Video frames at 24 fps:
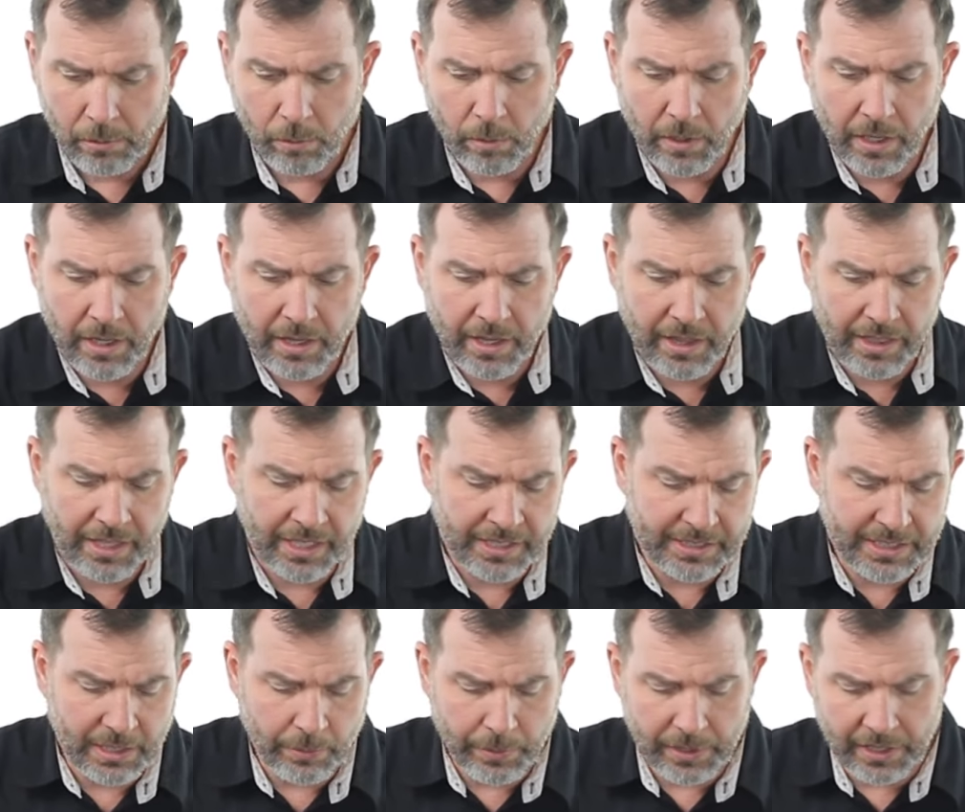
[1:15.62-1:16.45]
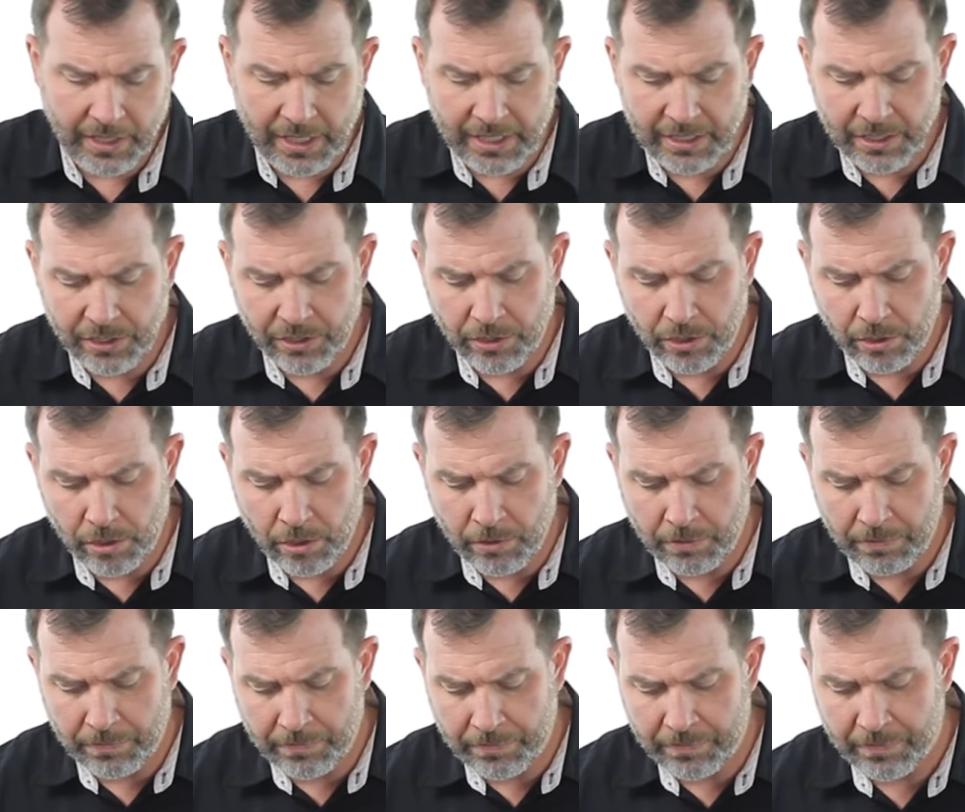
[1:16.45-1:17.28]
one of the things that we like to
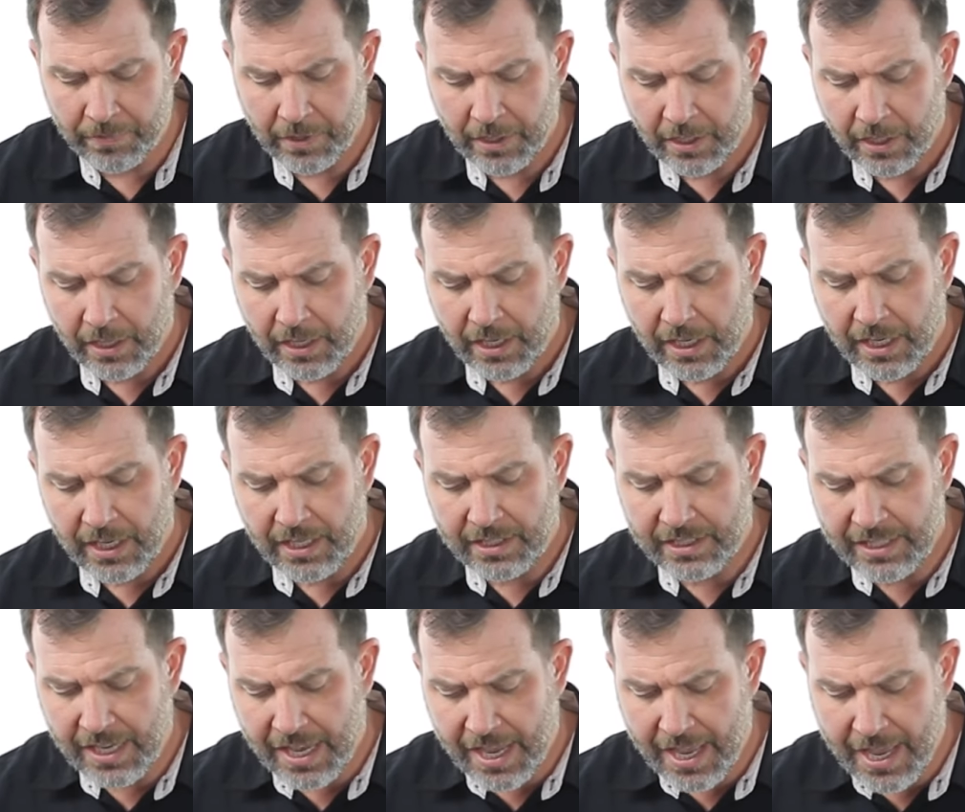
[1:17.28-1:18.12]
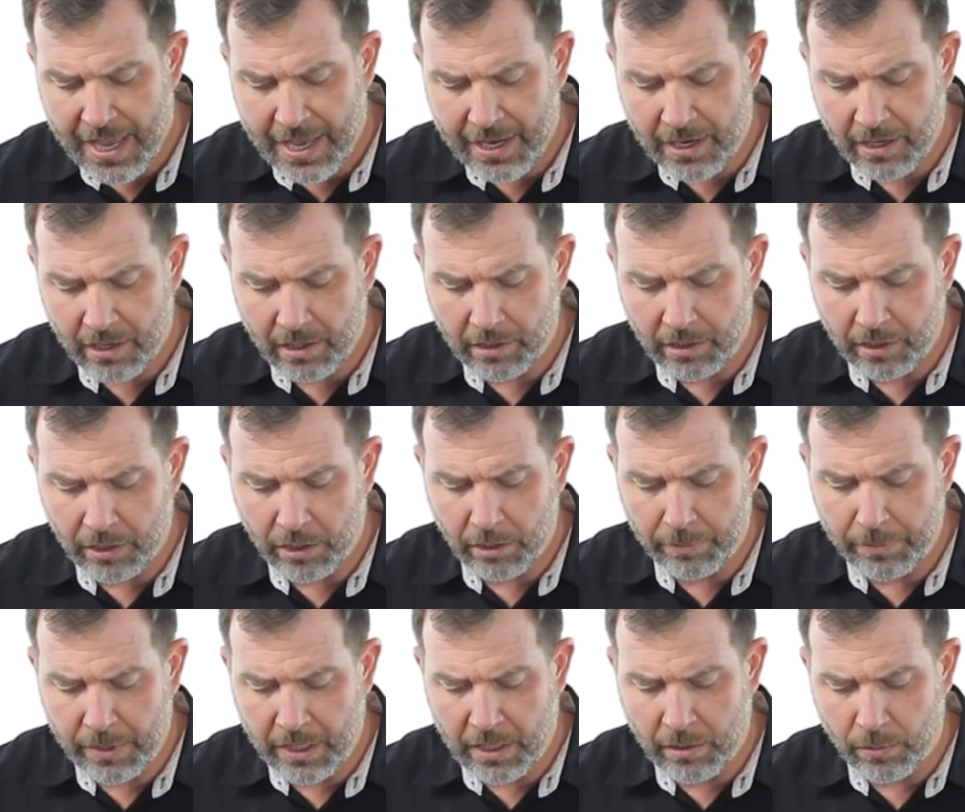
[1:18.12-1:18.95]
do is add a
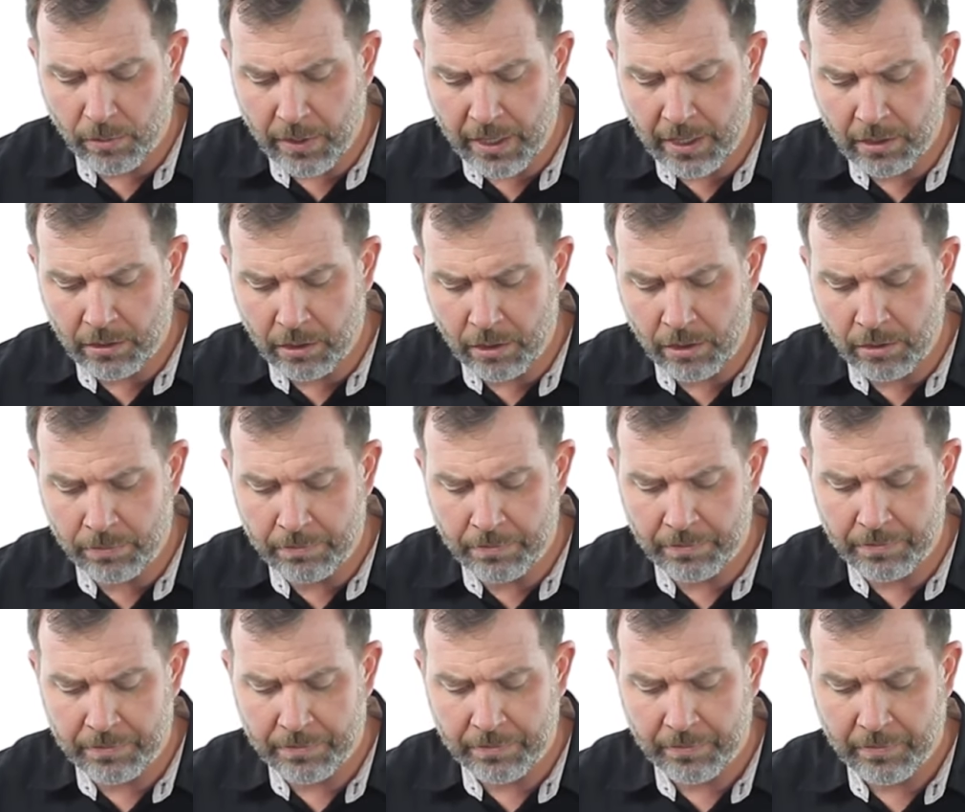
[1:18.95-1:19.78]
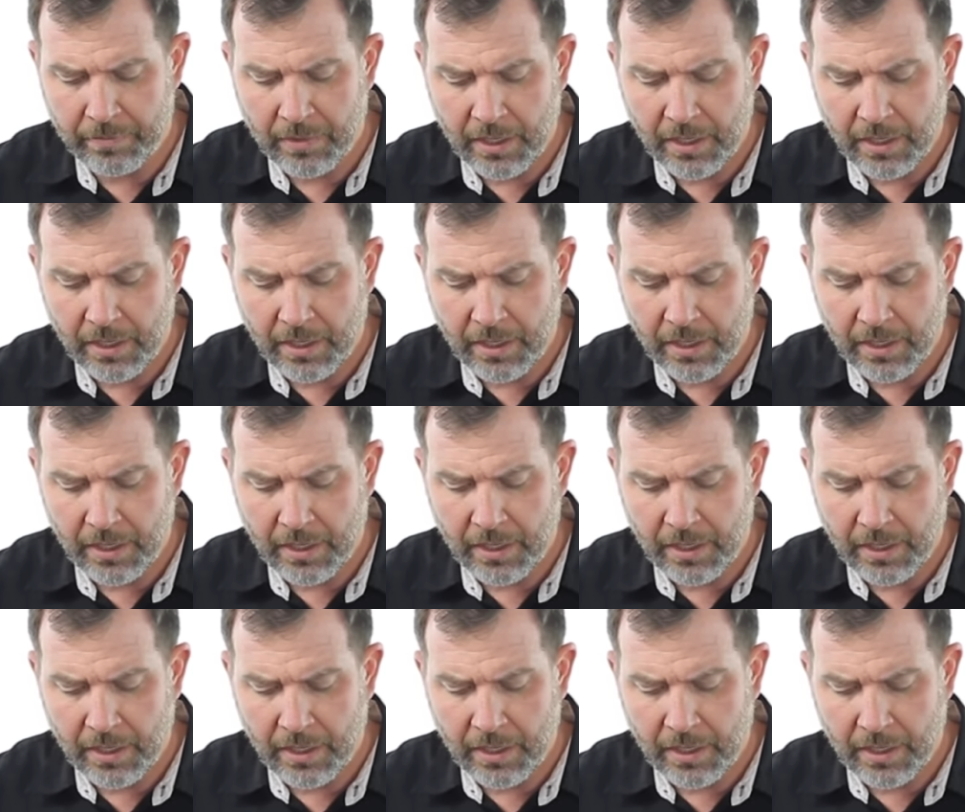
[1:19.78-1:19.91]
little bit of rail lube